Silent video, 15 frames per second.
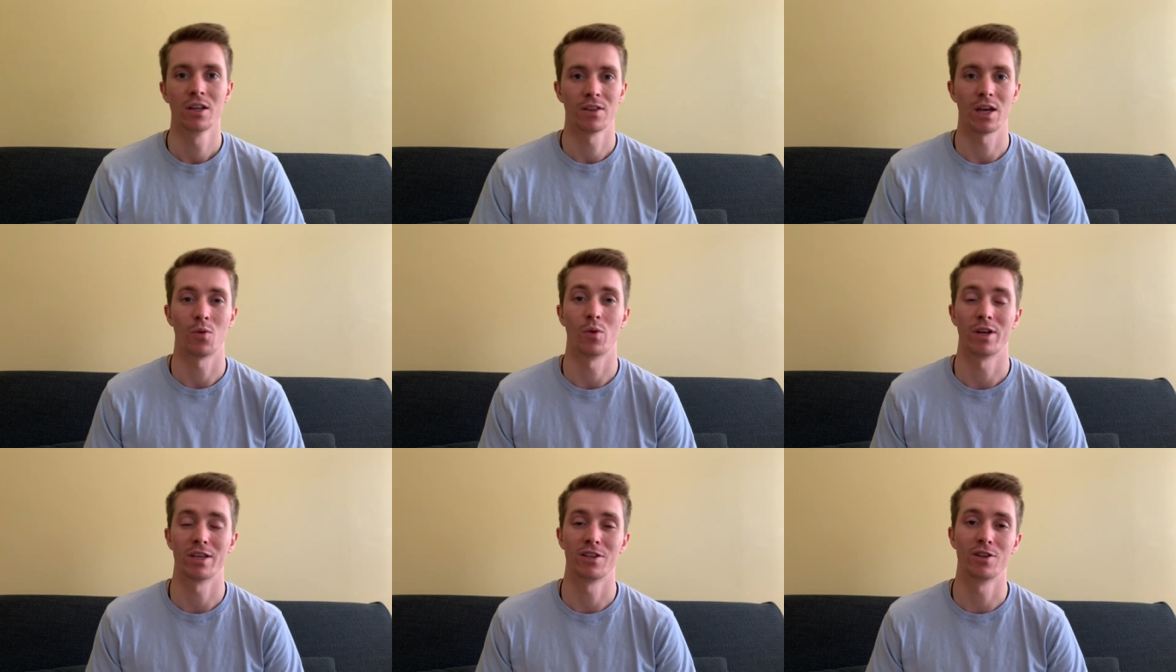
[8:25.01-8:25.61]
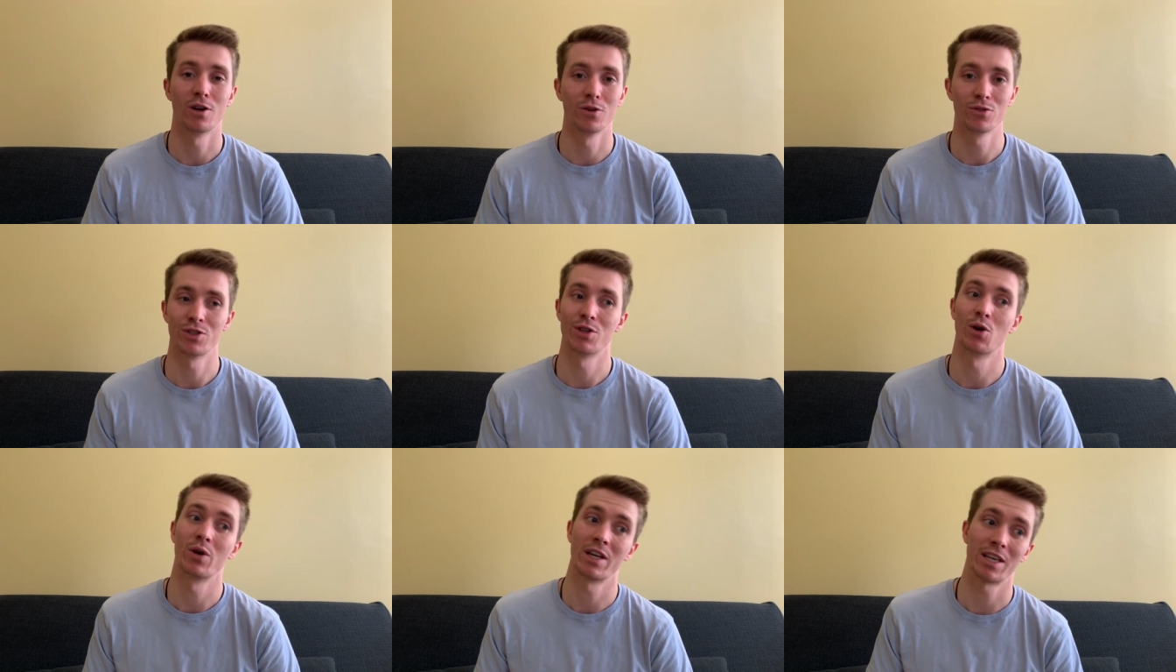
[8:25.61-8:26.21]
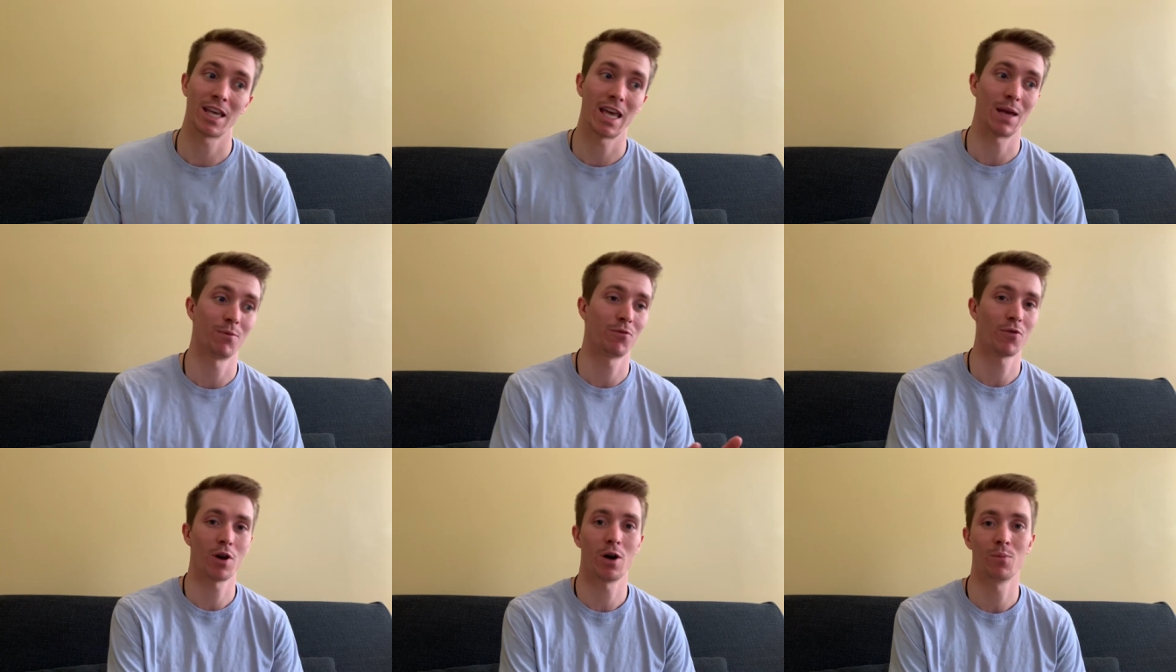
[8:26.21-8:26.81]
That way he knows, you know, it came
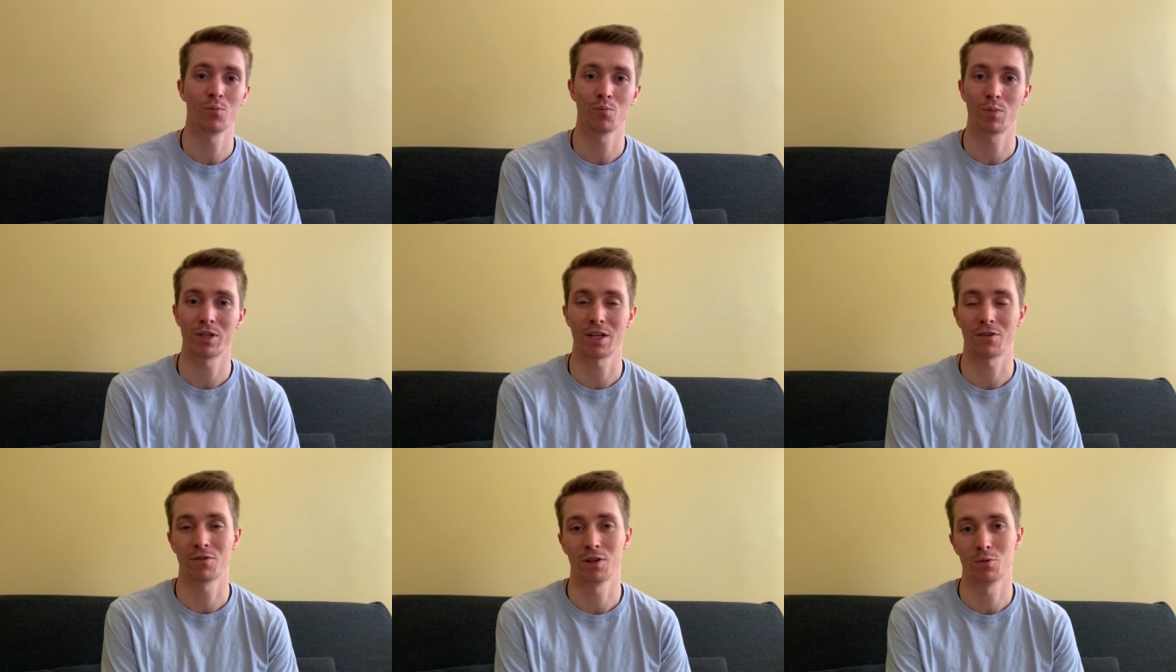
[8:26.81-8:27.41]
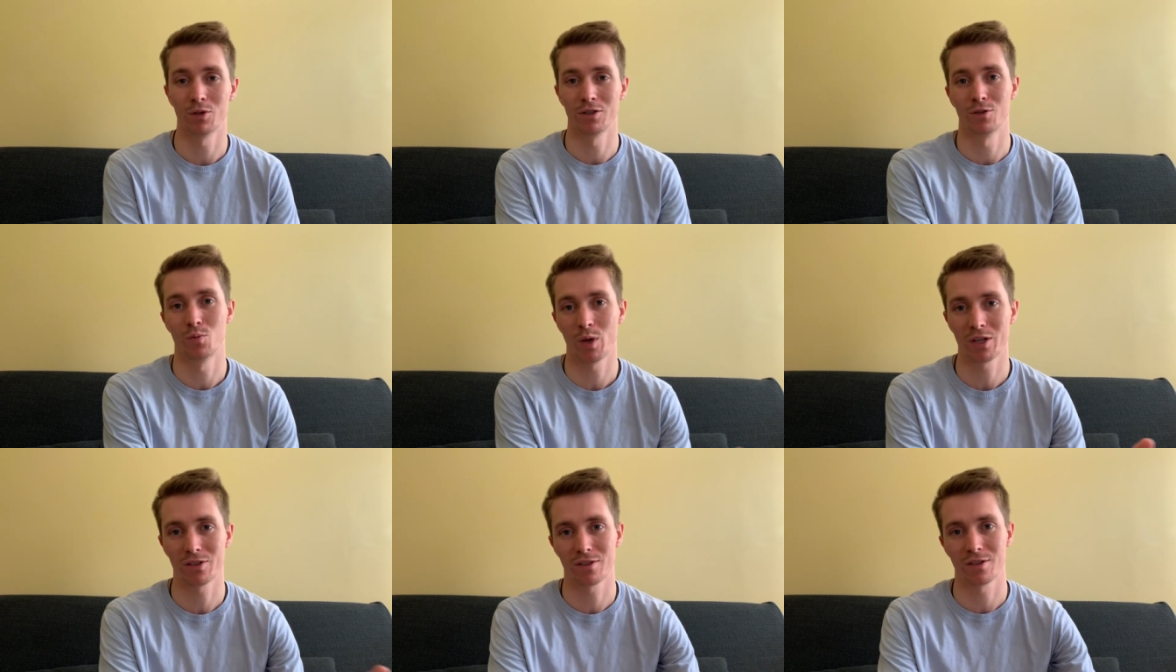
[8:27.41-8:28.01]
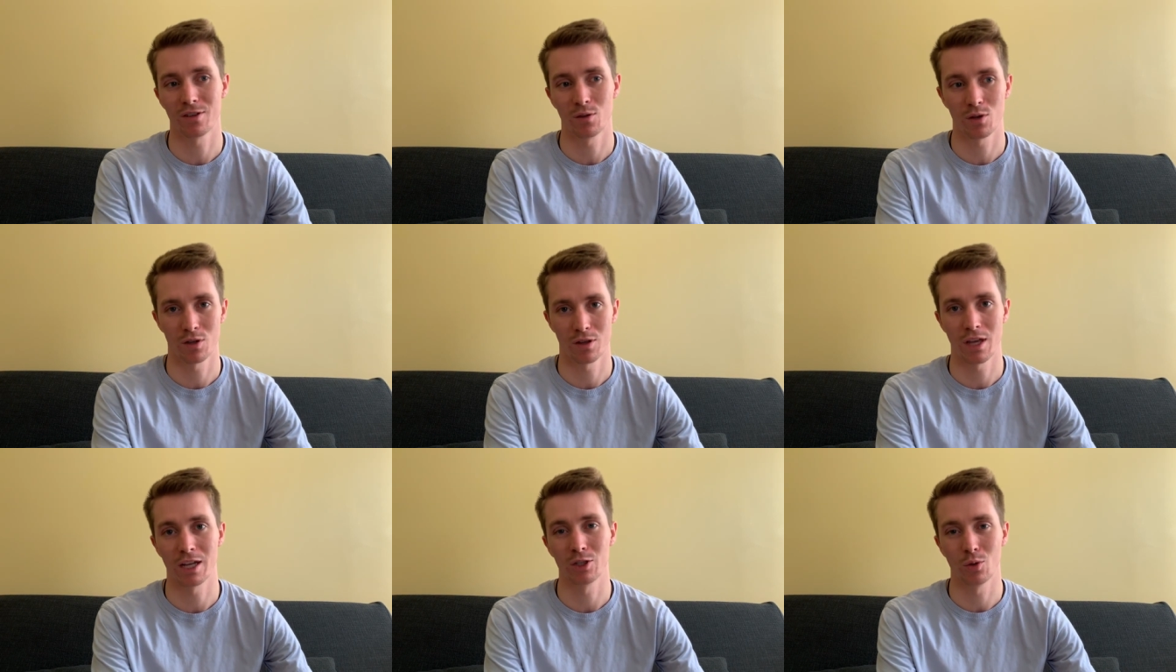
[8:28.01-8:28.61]
from Patek Philippe, which is based
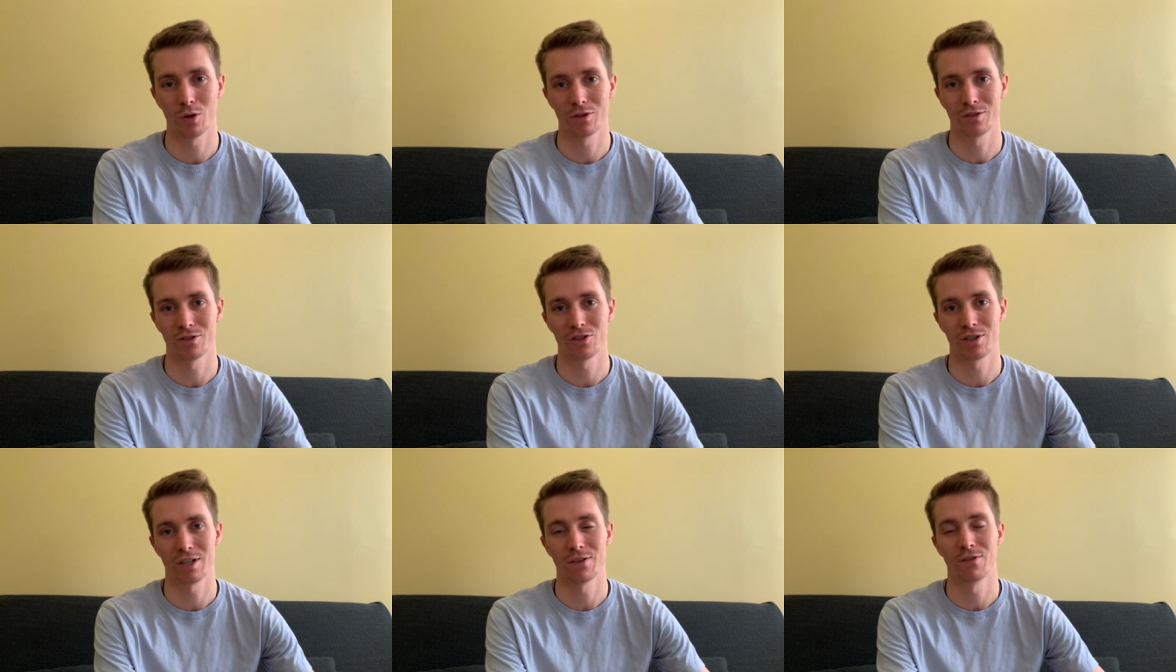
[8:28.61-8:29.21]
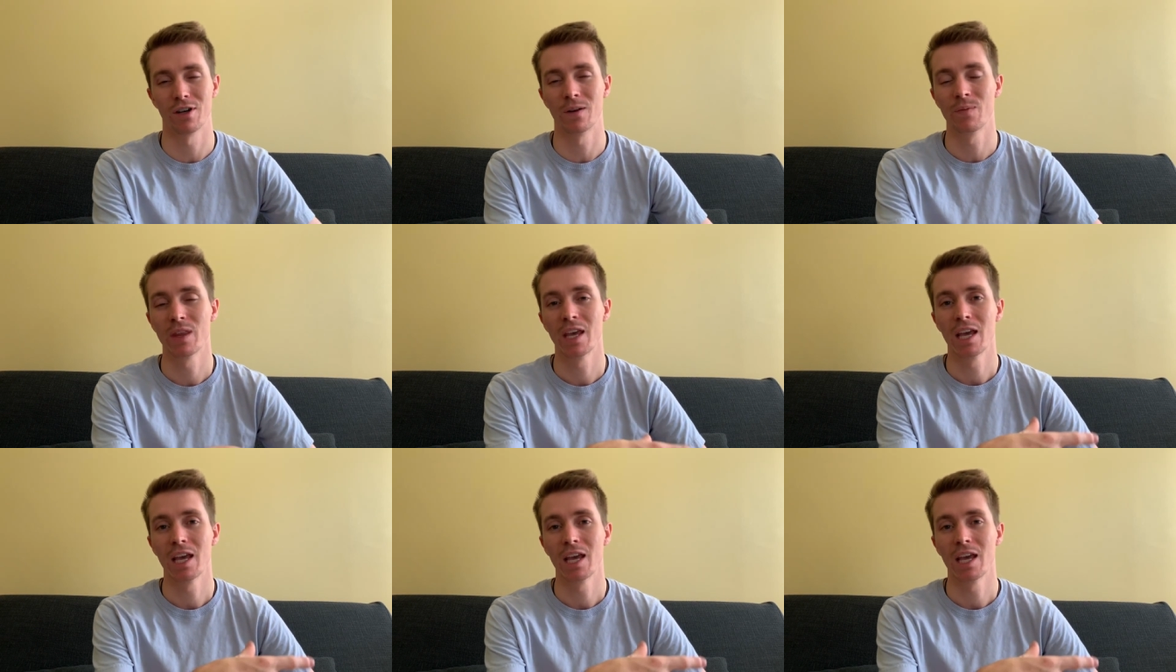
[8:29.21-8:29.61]
in headquarters in Geneva.